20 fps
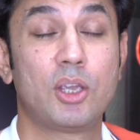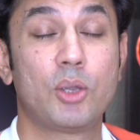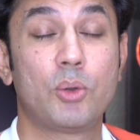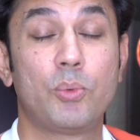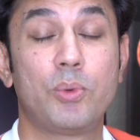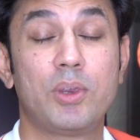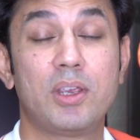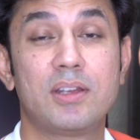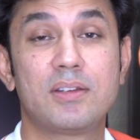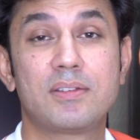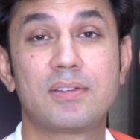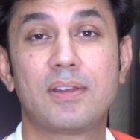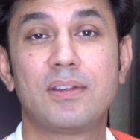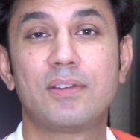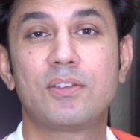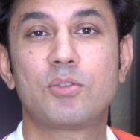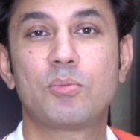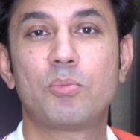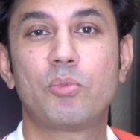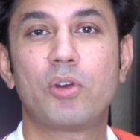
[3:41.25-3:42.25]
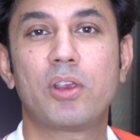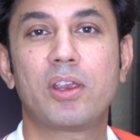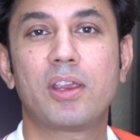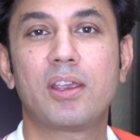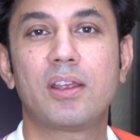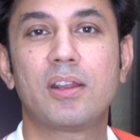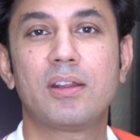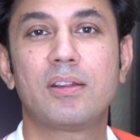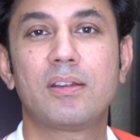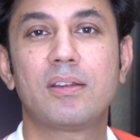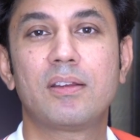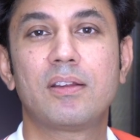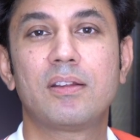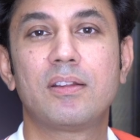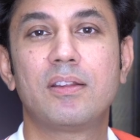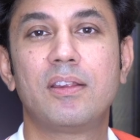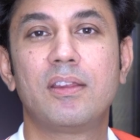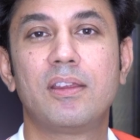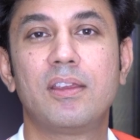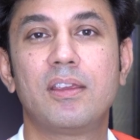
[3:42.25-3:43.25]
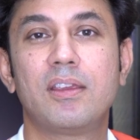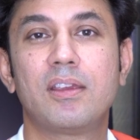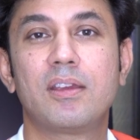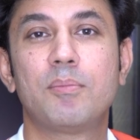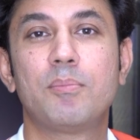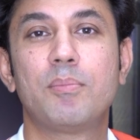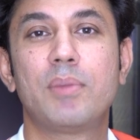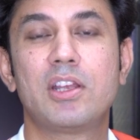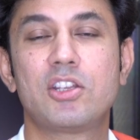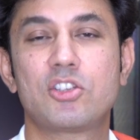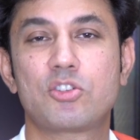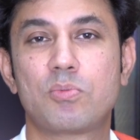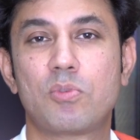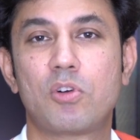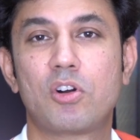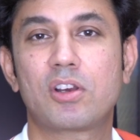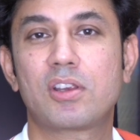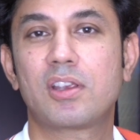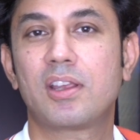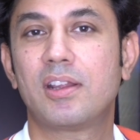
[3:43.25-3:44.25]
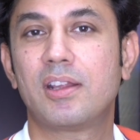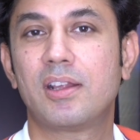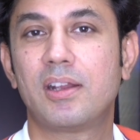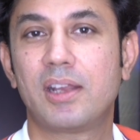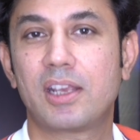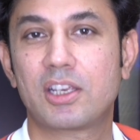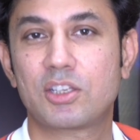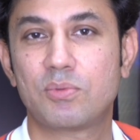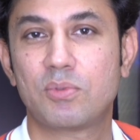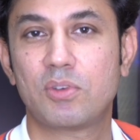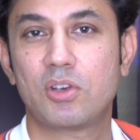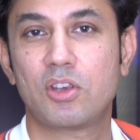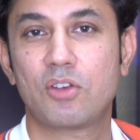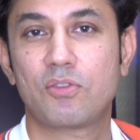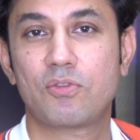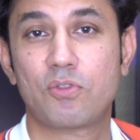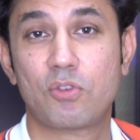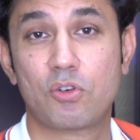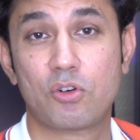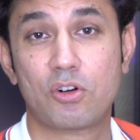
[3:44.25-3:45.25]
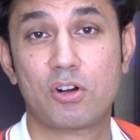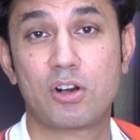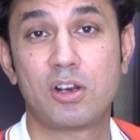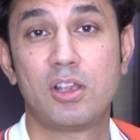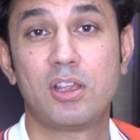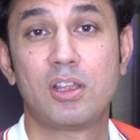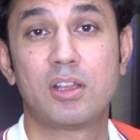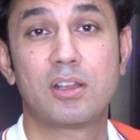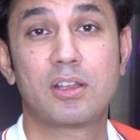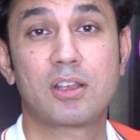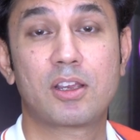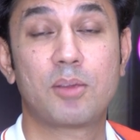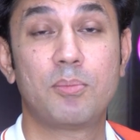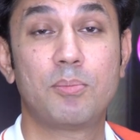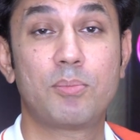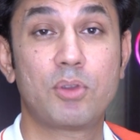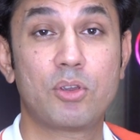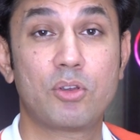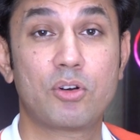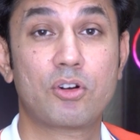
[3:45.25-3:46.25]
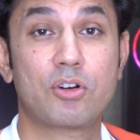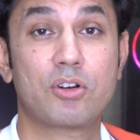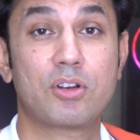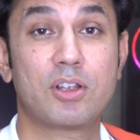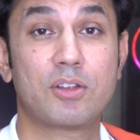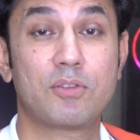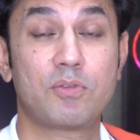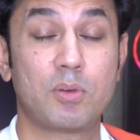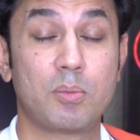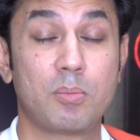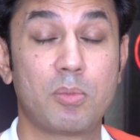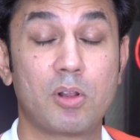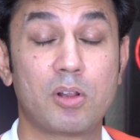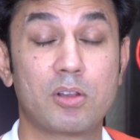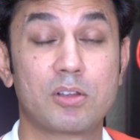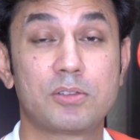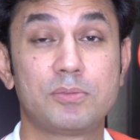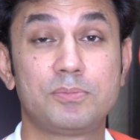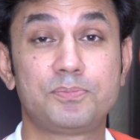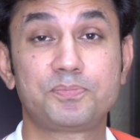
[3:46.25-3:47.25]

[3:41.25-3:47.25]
We intend to bring in the benchmark in the next video for the computer that we build.